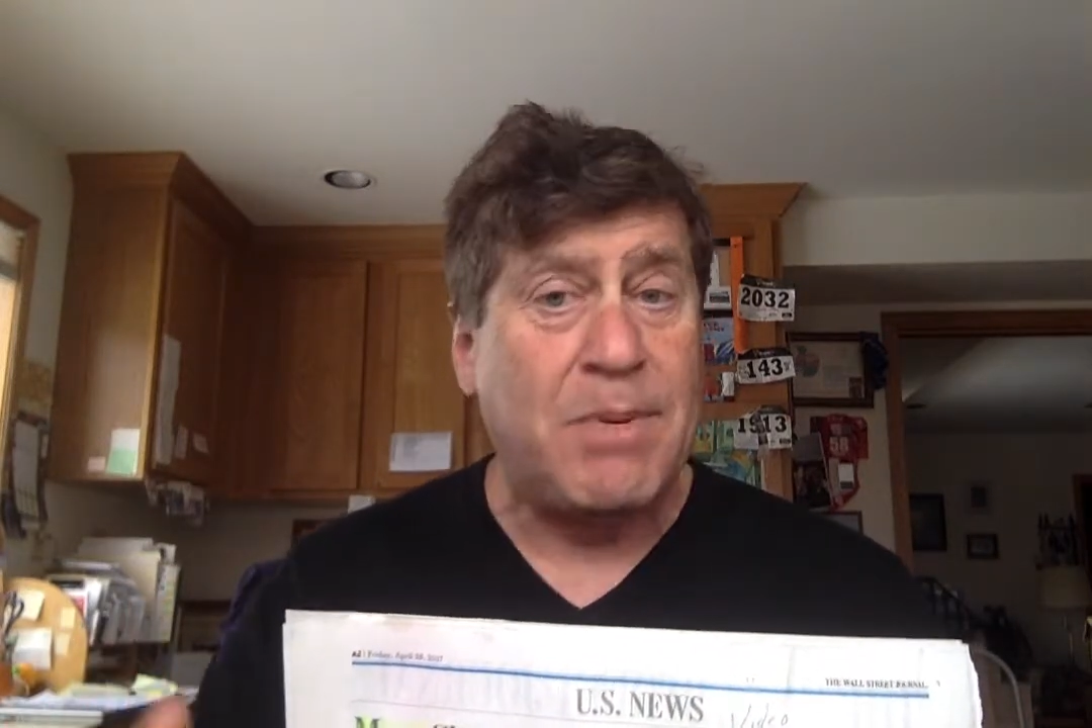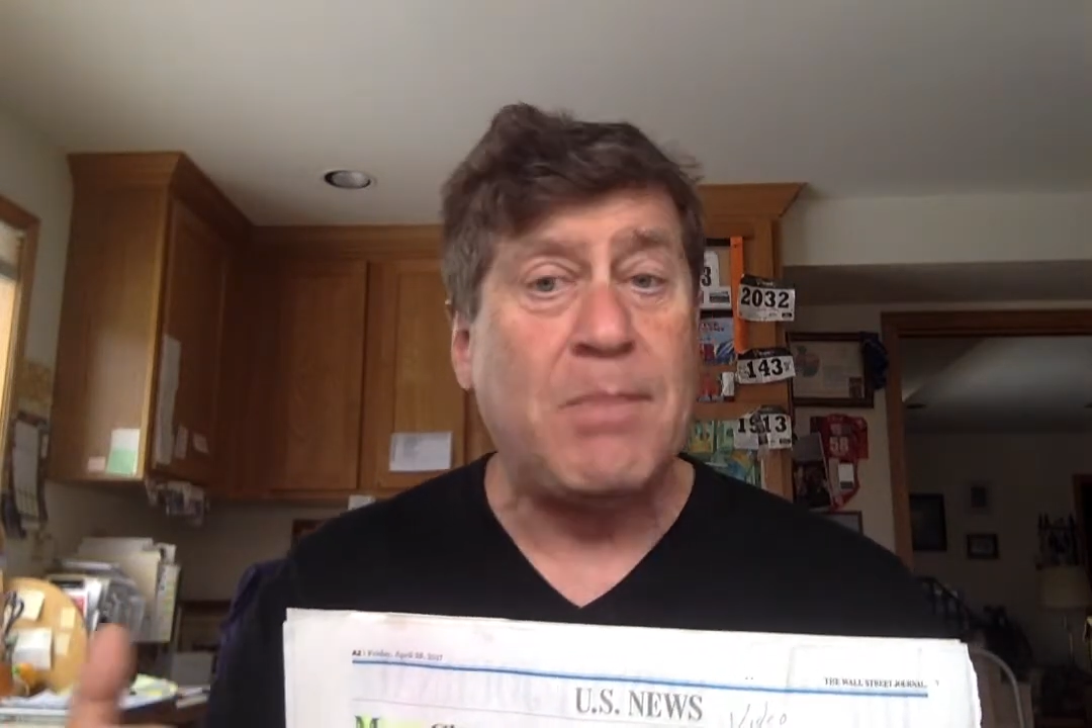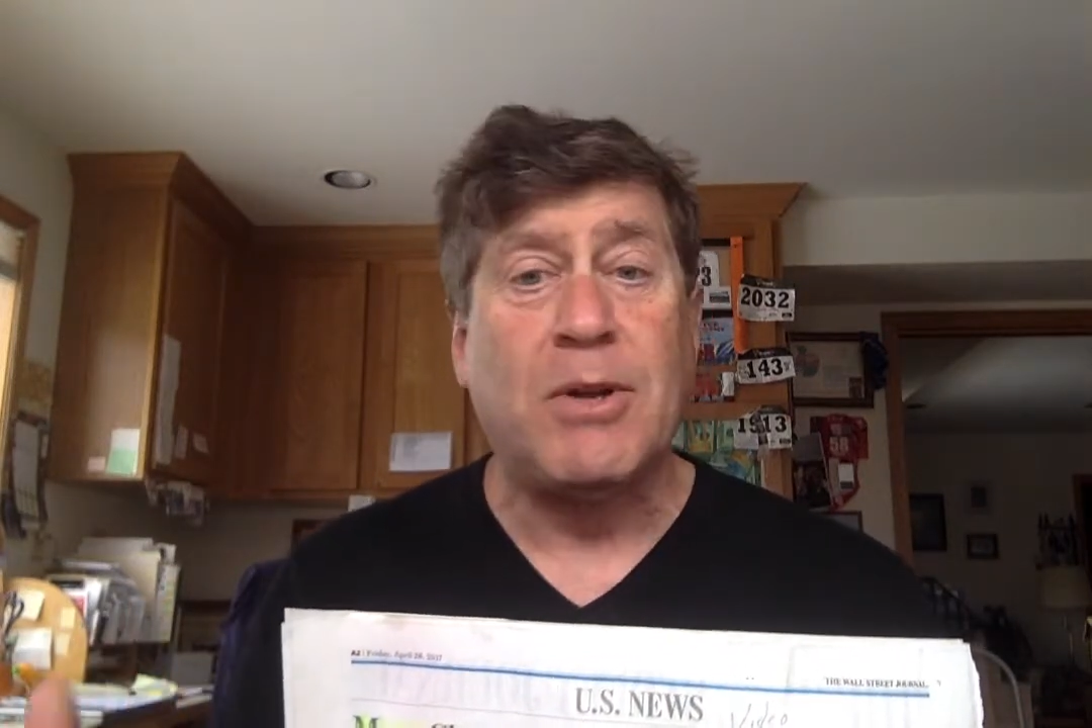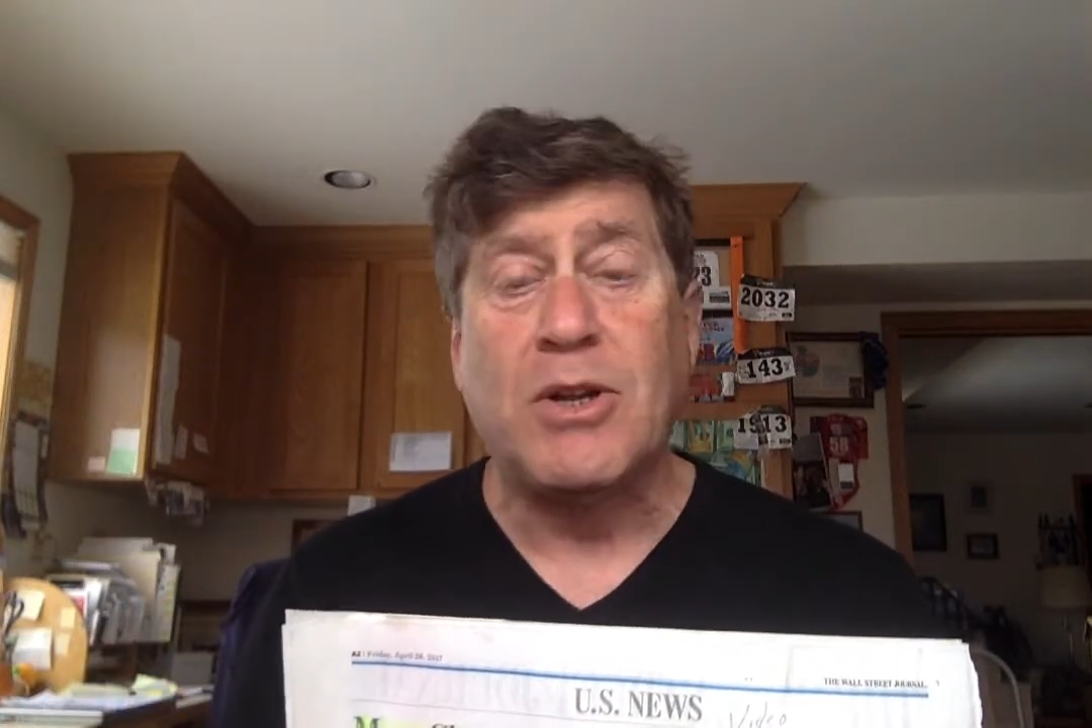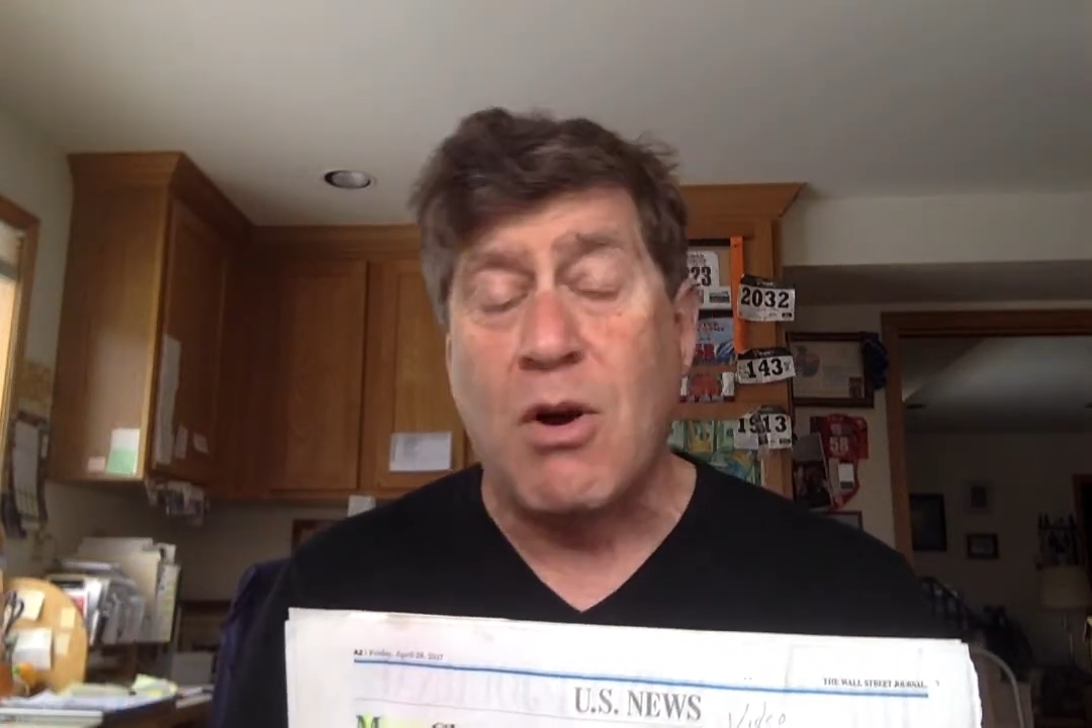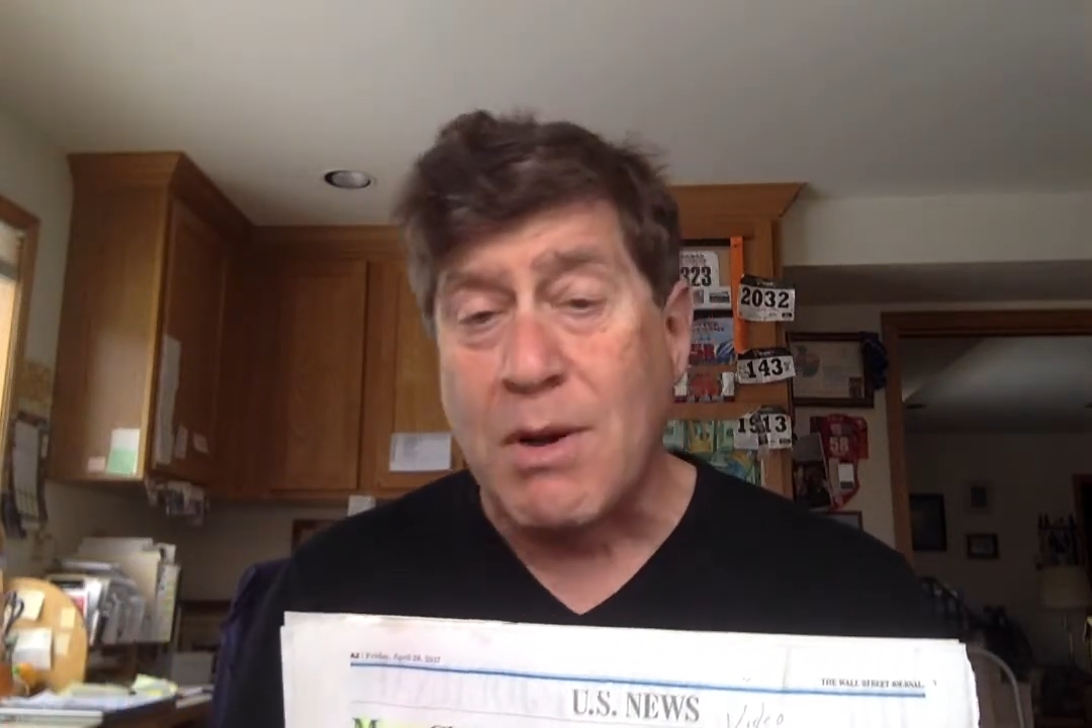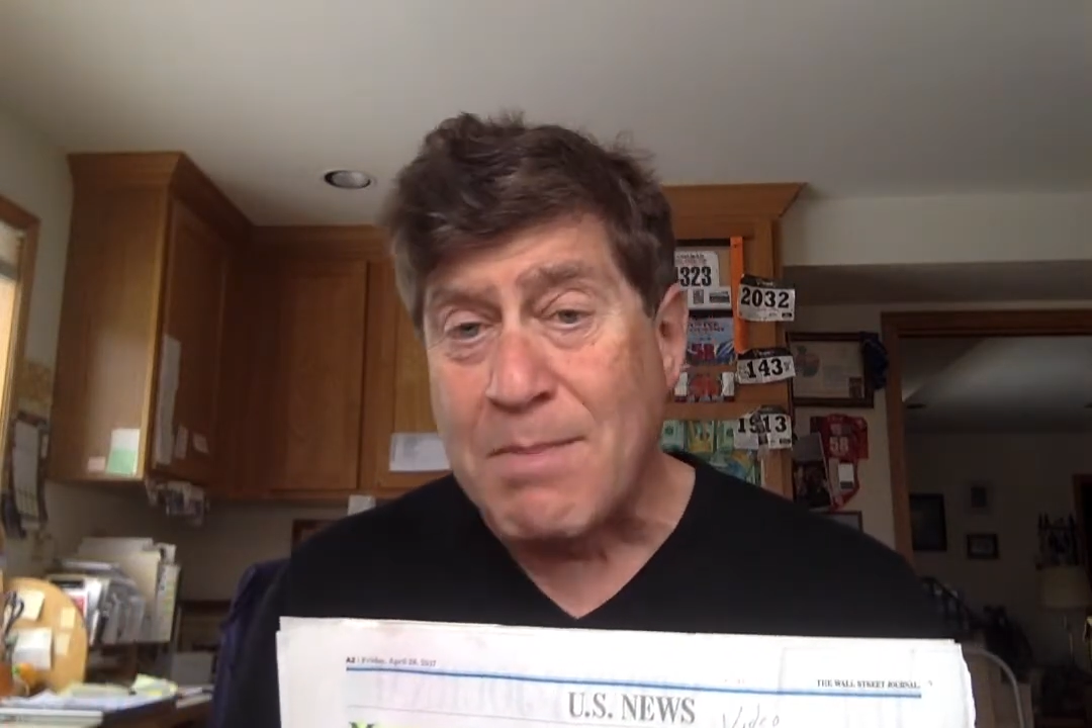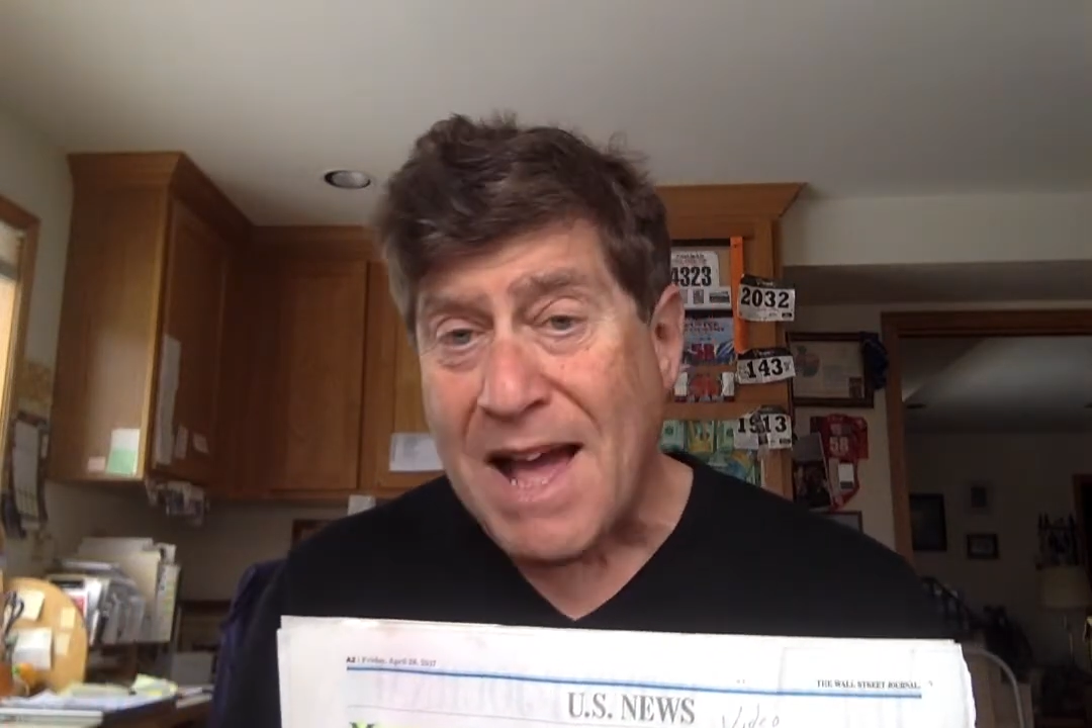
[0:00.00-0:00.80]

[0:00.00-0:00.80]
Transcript: People are going